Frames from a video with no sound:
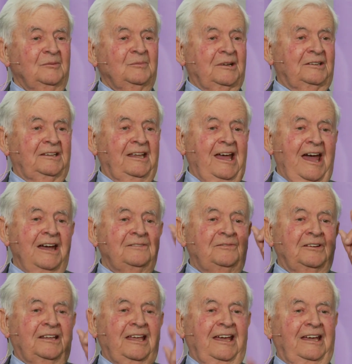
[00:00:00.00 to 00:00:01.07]
but the
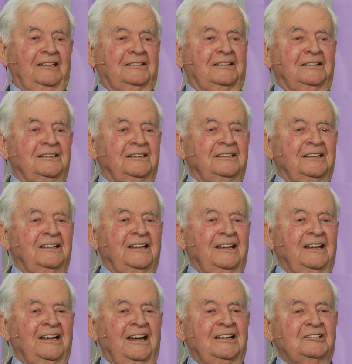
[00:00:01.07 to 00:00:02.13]
advocate
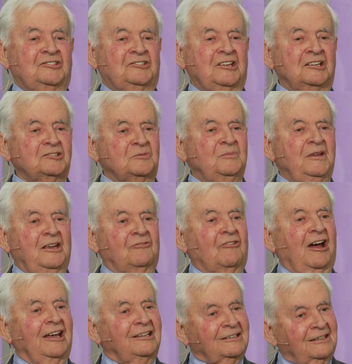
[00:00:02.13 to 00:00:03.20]
has judged me
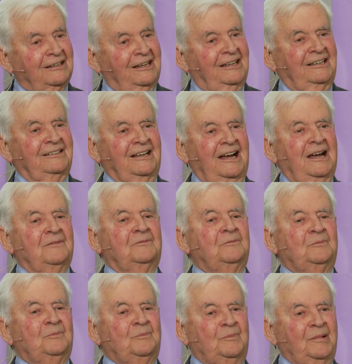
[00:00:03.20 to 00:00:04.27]
rightly. I'm
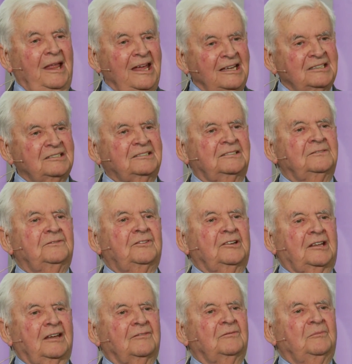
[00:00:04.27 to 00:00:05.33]
blessed and
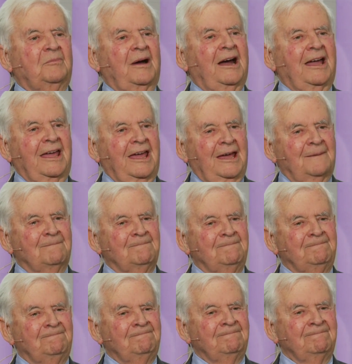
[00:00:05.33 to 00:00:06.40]
forgiven by him.
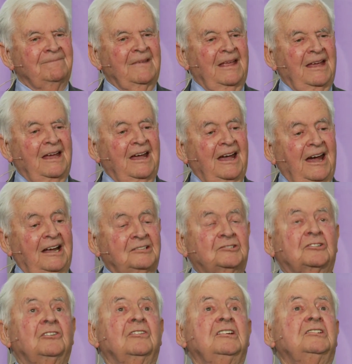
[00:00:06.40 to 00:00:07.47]
And
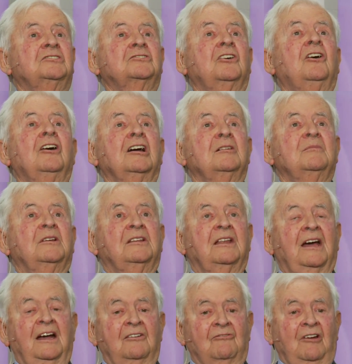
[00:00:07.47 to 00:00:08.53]
so he saw him at
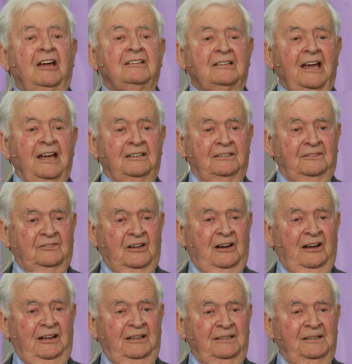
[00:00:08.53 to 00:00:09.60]
the right hand of
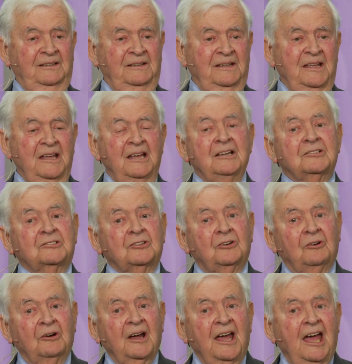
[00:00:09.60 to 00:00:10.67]
God.
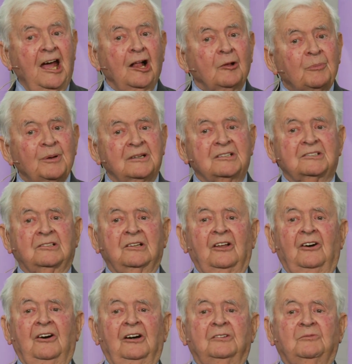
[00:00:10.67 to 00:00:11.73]
So help us,
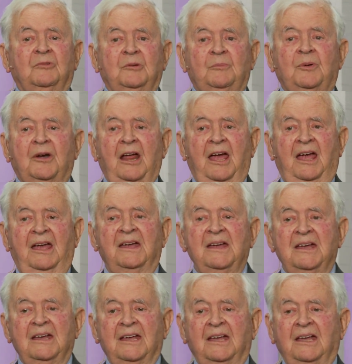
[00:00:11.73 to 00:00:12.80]
Lord, we pray,
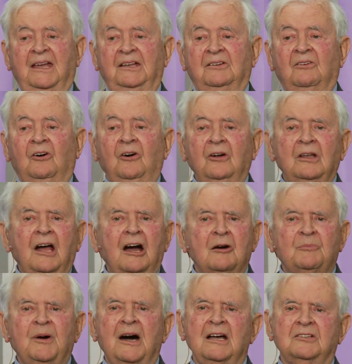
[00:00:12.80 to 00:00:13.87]
in all our
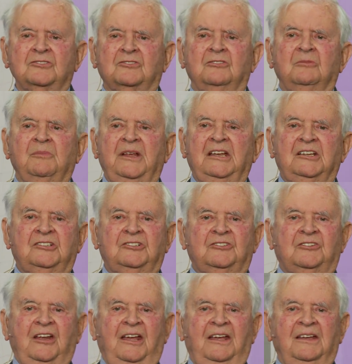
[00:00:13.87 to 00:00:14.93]
pastoral
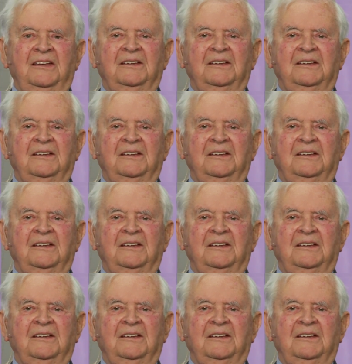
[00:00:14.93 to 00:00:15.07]
ministry